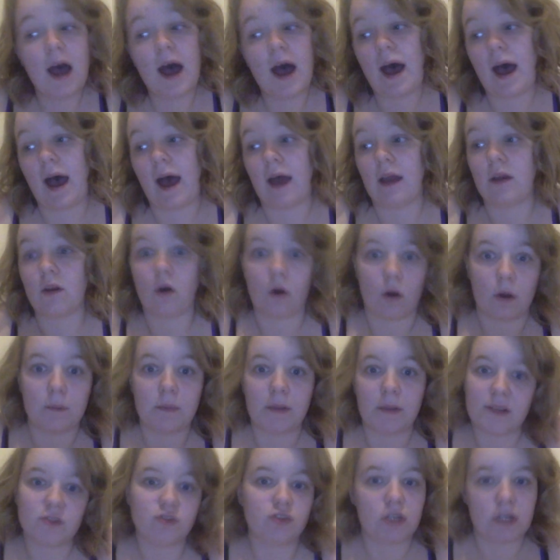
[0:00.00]
and I'm
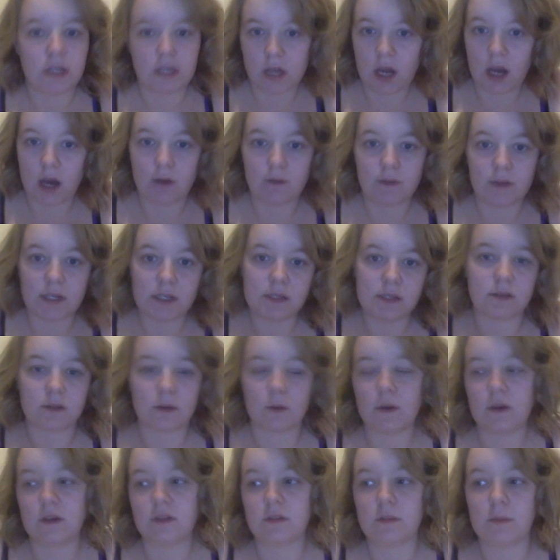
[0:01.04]
naturally curvy, so
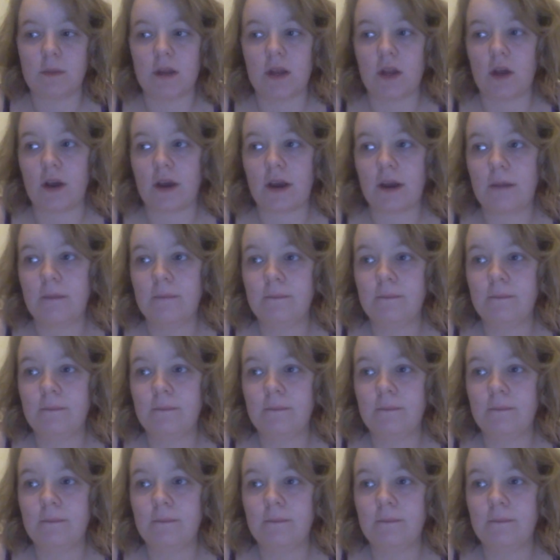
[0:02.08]
it was a bit like,